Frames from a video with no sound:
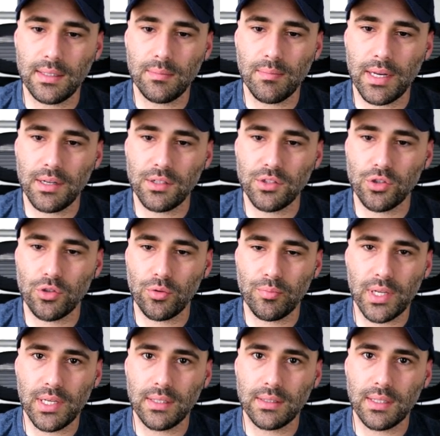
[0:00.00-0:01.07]
manage to
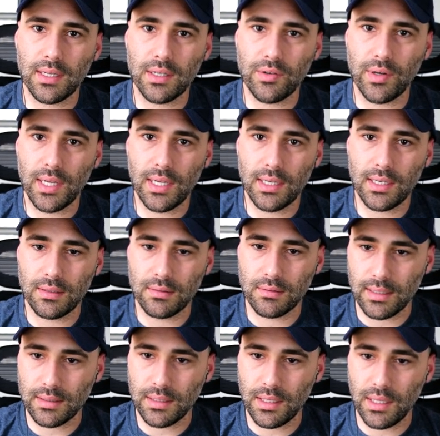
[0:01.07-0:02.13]
bring the green
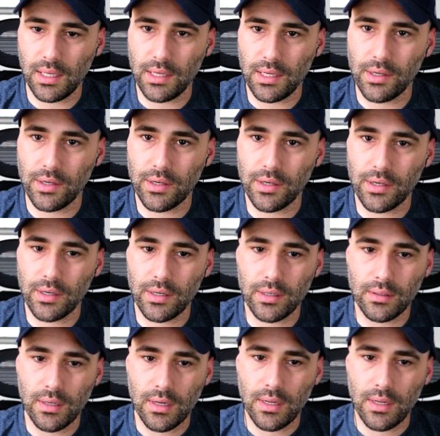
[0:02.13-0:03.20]

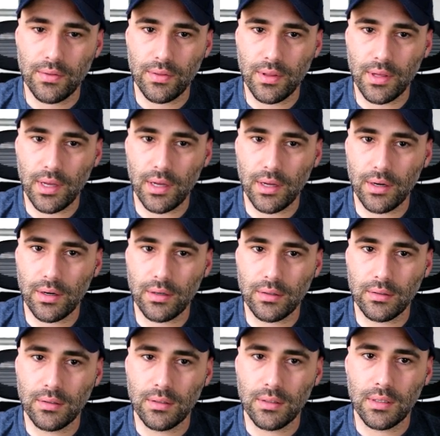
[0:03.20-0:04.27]
here, there.
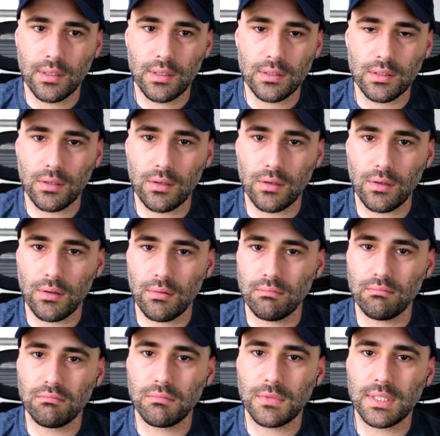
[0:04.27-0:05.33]
So
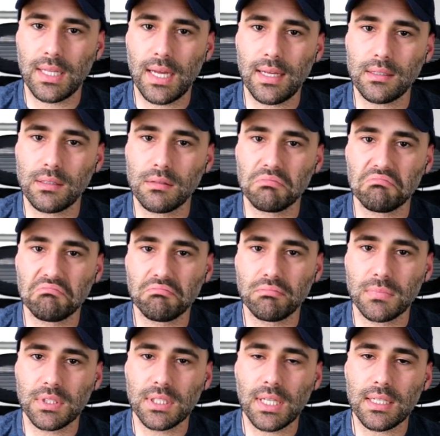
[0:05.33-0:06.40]
that's
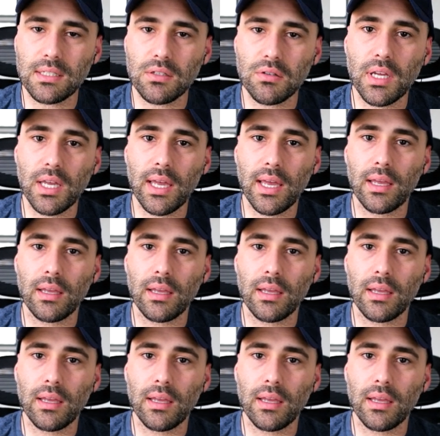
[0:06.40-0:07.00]
okay.